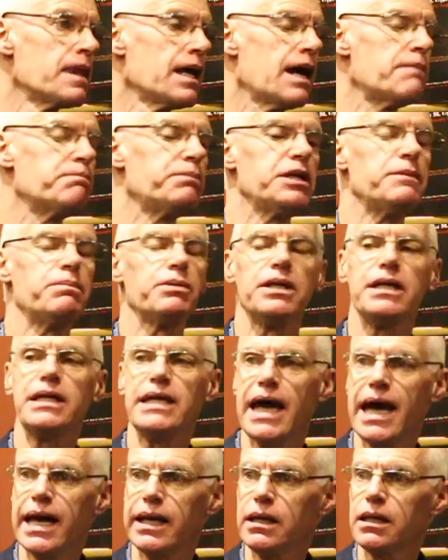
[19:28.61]
And people,
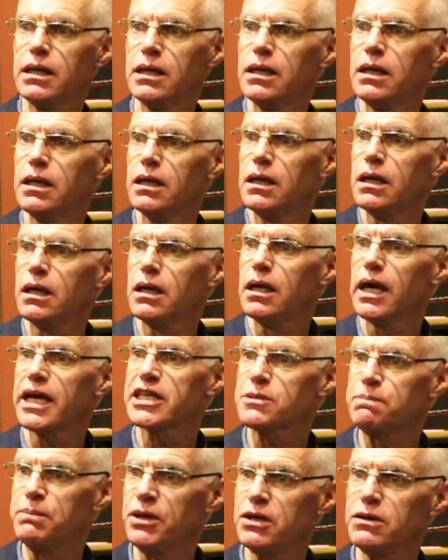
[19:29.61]
again,
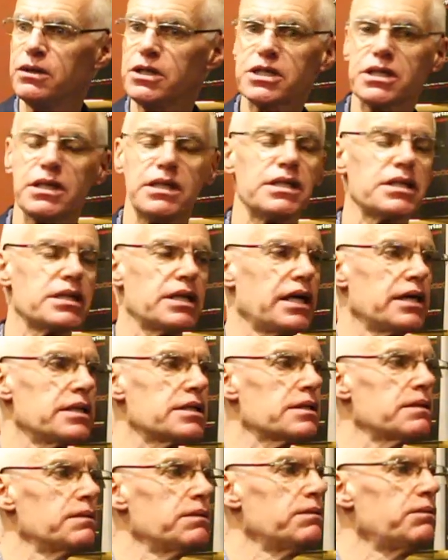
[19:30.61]
experience these
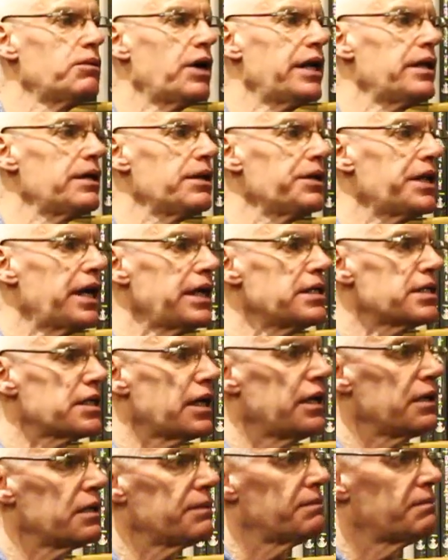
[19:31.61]
things when they
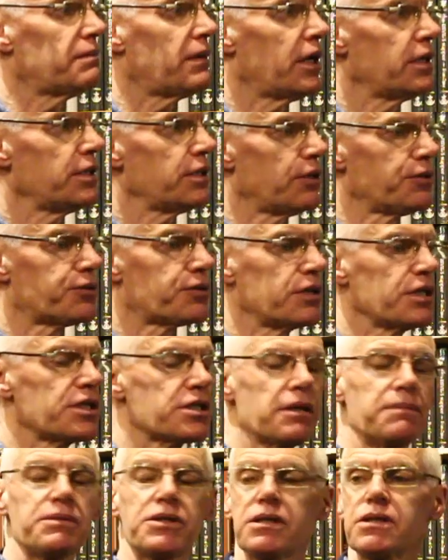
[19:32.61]
take mind-altering
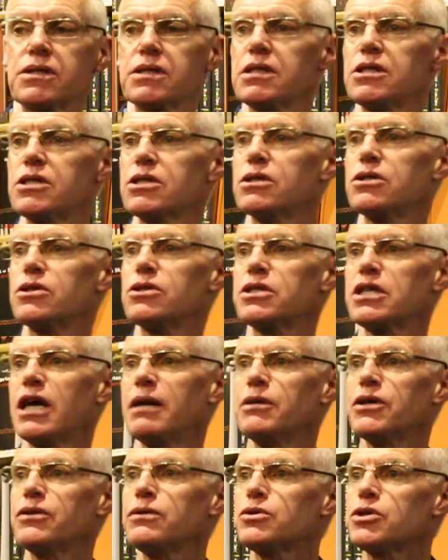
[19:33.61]
substances such as
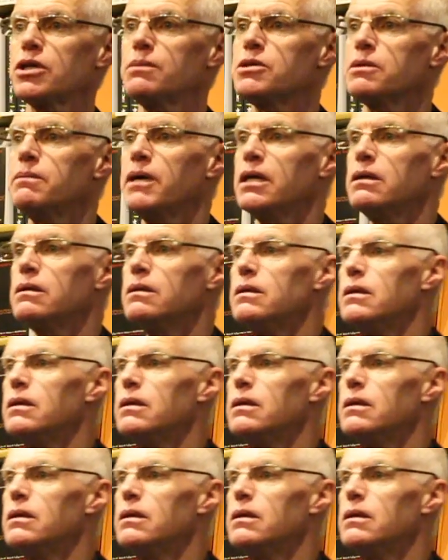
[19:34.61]
dimethyltryptamine.